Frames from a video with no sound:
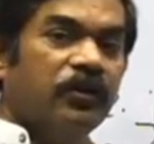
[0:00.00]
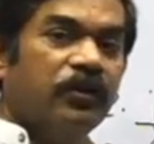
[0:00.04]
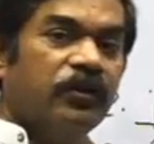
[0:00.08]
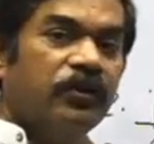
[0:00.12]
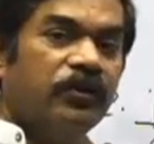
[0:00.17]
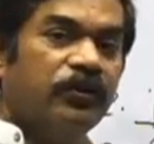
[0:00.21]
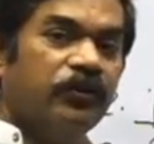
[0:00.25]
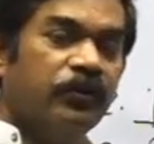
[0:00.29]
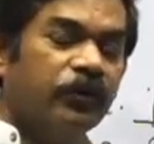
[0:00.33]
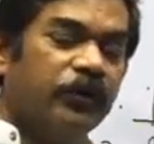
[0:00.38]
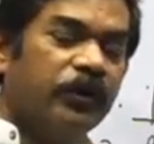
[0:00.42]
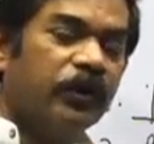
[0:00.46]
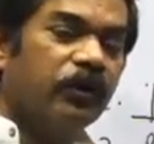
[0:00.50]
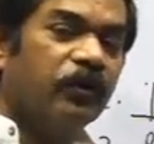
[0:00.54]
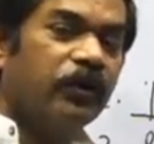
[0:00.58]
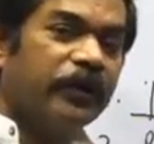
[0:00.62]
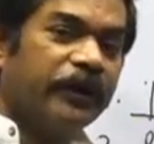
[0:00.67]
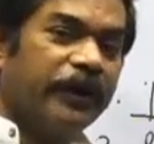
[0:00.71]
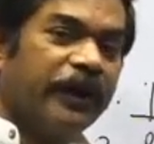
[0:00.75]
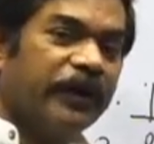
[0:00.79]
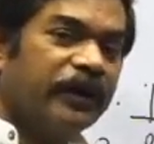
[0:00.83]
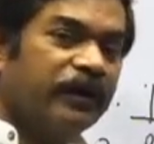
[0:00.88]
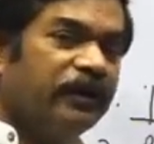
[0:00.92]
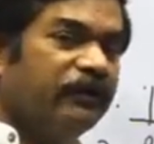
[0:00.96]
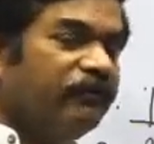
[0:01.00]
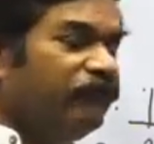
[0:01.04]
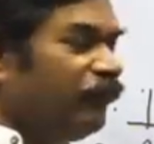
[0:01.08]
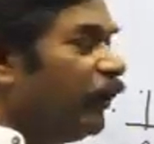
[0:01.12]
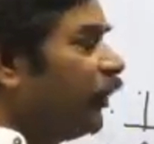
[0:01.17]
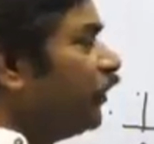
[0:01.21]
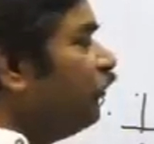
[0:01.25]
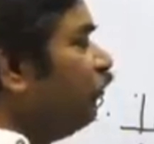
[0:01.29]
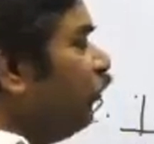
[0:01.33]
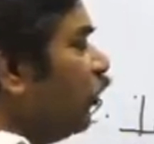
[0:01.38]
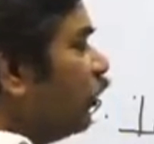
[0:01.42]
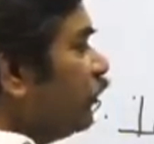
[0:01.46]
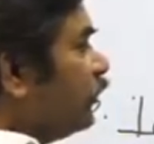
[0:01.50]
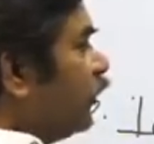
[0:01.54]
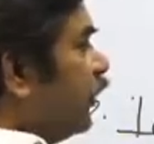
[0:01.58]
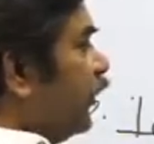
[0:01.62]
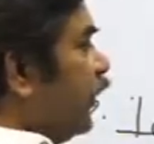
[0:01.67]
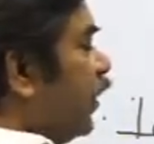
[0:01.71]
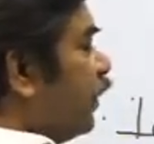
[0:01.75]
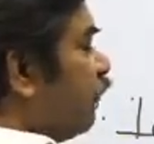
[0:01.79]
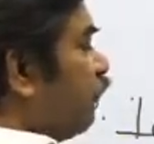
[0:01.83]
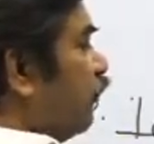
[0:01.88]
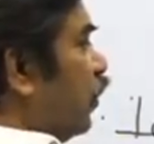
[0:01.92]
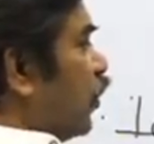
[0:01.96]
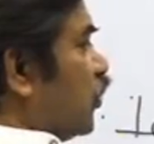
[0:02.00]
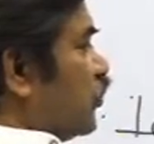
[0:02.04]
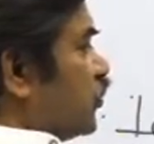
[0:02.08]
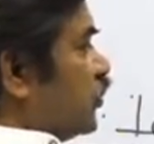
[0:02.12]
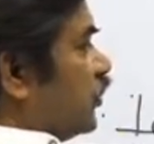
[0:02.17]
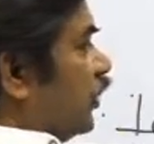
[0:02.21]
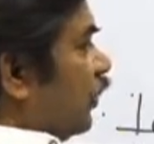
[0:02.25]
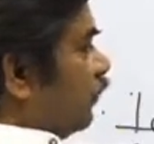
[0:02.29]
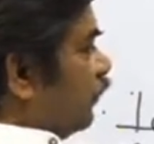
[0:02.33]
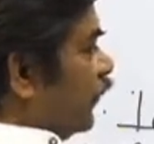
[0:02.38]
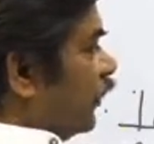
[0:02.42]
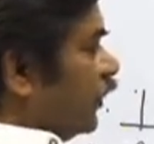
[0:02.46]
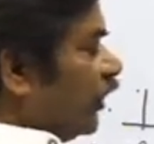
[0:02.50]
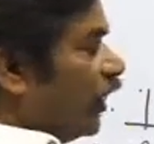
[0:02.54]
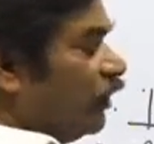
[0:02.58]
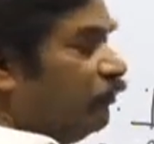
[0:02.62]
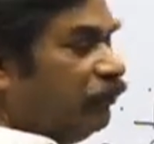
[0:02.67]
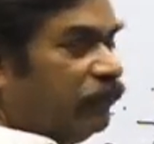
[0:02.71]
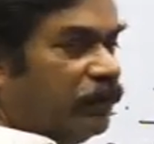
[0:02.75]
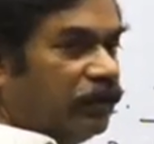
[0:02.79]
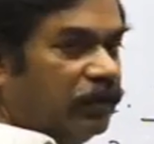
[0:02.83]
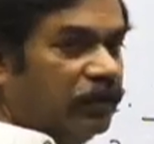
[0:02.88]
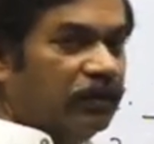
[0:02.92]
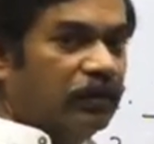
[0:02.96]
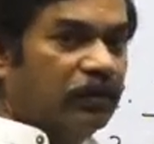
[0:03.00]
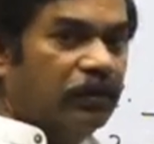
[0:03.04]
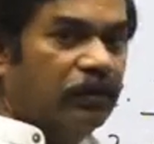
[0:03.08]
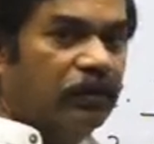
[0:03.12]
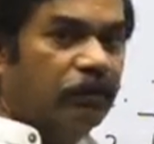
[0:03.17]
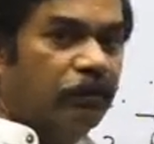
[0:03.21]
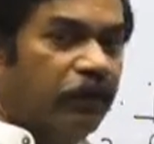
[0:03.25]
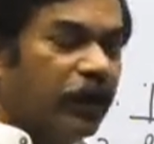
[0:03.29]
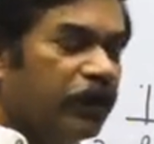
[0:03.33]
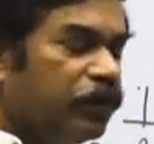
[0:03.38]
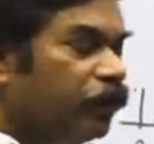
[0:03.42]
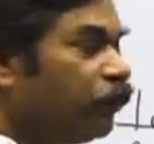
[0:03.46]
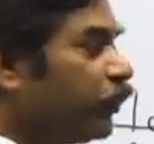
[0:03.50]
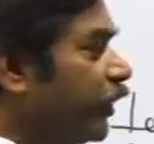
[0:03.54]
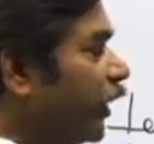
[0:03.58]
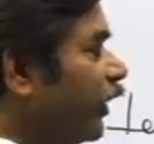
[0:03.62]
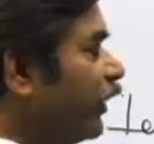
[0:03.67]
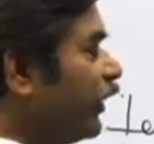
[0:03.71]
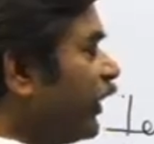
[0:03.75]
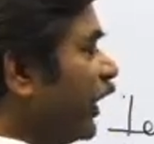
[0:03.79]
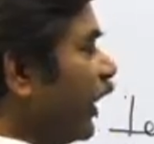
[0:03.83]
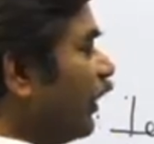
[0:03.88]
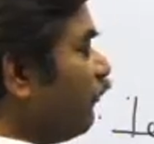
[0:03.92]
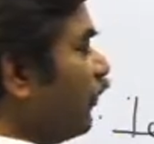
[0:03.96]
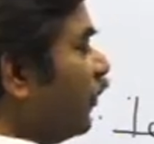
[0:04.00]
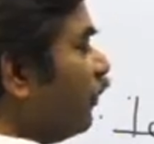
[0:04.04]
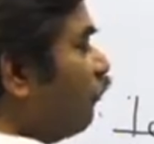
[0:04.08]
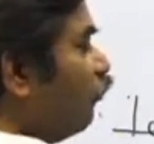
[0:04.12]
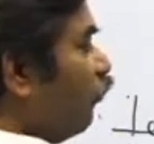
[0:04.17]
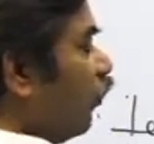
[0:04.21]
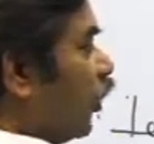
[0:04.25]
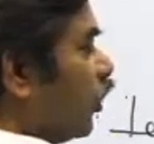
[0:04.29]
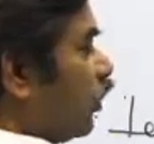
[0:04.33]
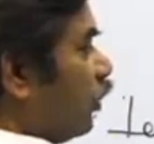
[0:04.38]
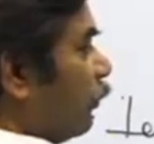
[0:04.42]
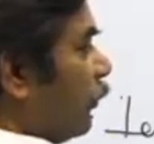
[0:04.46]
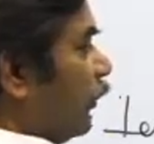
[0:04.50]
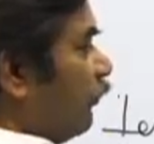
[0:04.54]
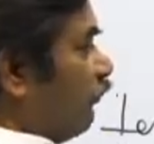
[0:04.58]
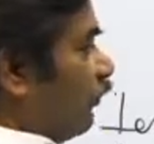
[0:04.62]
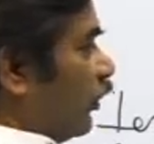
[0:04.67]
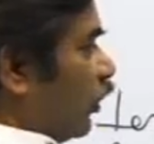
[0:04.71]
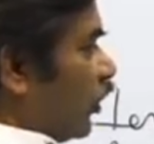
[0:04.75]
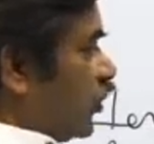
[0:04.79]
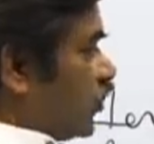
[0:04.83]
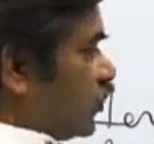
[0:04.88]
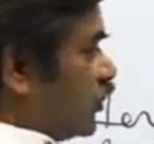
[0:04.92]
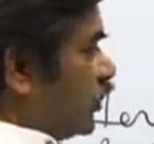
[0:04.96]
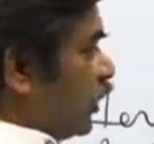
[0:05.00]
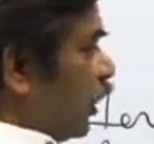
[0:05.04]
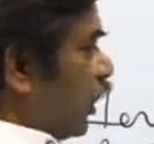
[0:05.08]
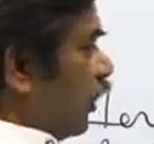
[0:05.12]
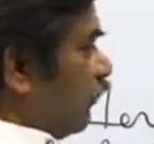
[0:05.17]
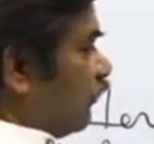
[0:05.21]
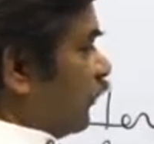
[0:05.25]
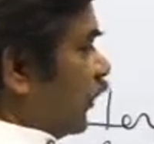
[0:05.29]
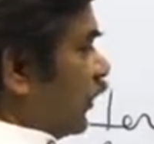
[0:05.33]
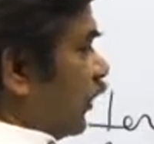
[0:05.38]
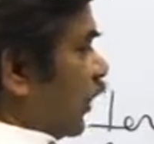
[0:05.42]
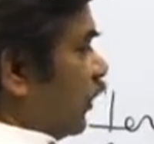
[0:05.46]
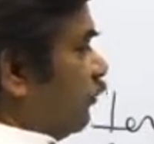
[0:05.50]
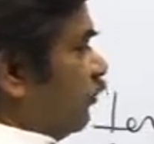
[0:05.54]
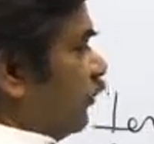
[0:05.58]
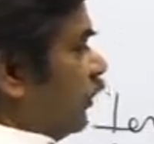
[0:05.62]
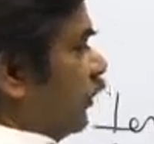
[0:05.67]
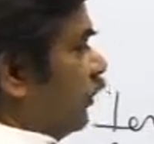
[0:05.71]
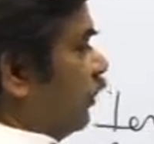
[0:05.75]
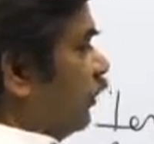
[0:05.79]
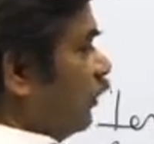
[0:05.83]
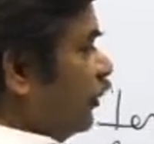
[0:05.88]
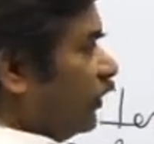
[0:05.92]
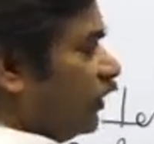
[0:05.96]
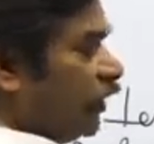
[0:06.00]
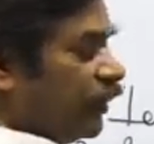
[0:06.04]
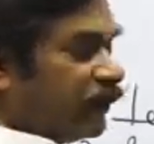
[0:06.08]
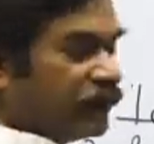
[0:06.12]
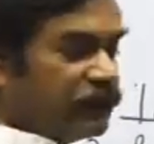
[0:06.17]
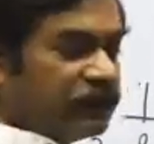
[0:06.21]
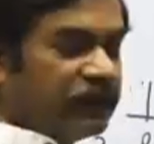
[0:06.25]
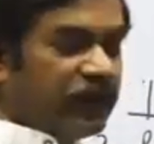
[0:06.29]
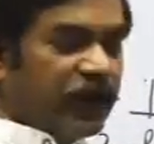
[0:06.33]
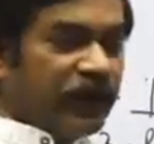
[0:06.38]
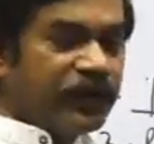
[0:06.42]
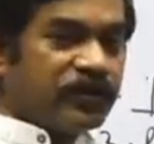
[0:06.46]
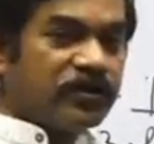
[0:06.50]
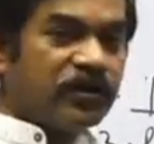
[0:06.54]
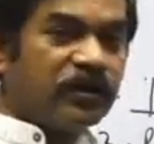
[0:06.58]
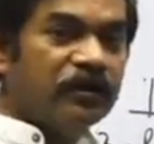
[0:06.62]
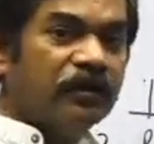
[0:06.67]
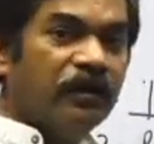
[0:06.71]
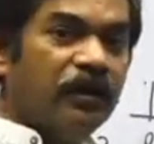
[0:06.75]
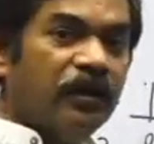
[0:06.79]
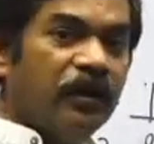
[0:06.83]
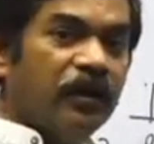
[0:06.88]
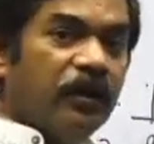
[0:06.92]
You cannot directly find what is the net velocity after time t, but you can calculate what will be velocity after time t in the X direction.